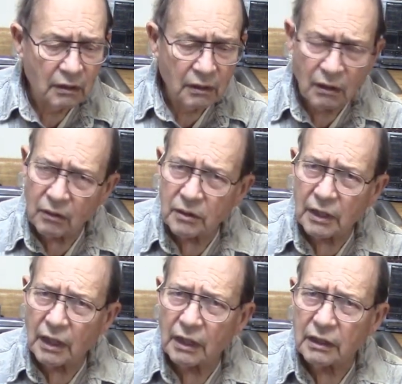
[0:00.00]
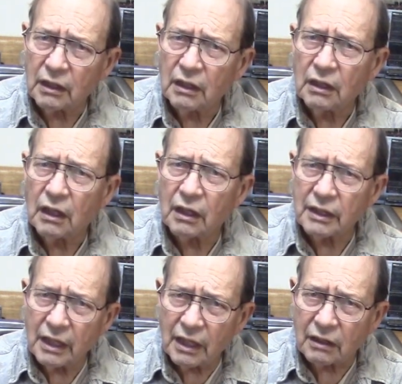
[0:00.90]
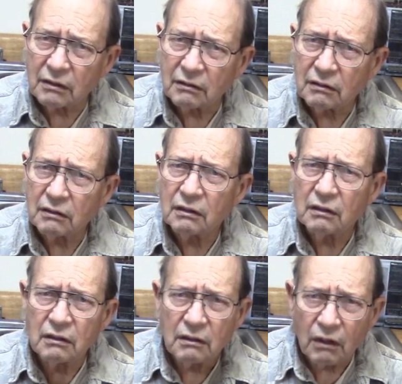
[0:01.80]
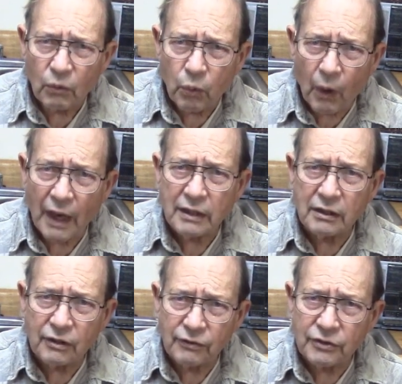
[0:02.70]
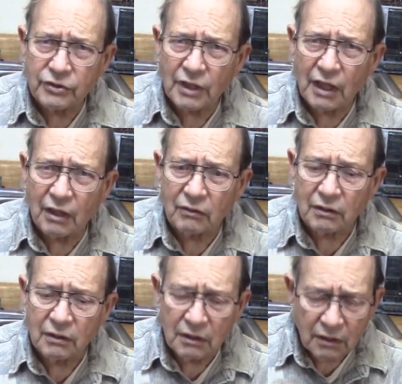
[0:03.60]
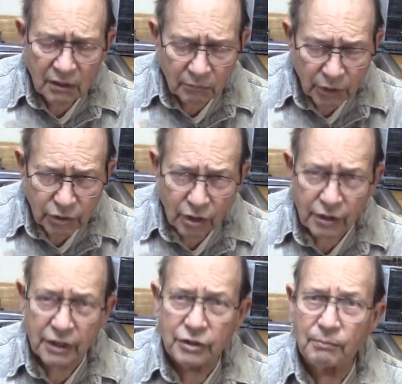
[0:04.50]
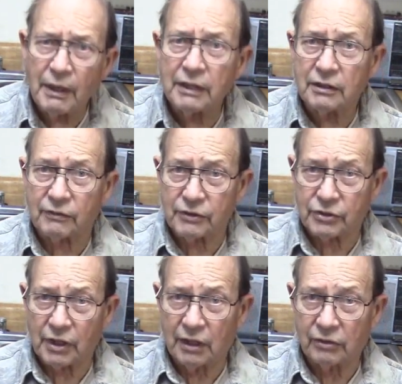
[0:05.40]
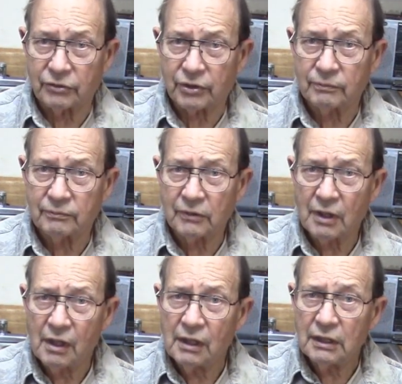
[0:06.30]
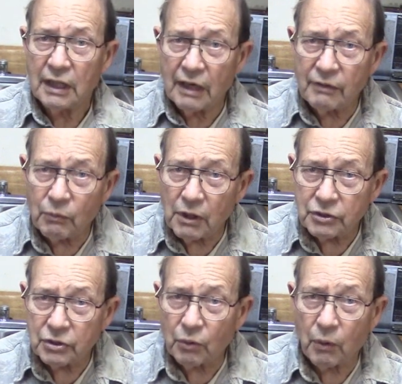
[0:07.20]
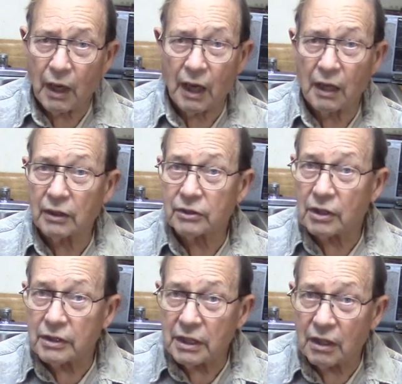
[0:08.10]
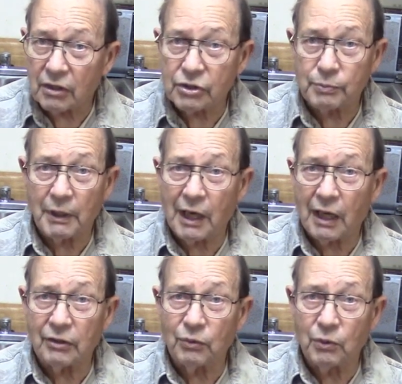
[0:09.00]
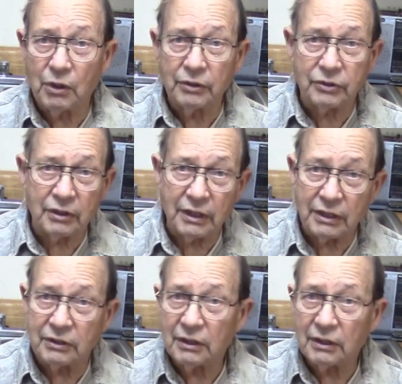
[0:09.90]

Okay, again, quite different sound, but turkeys make different sounds. Every once in a while, a turkey hunter's been out in the woods and he's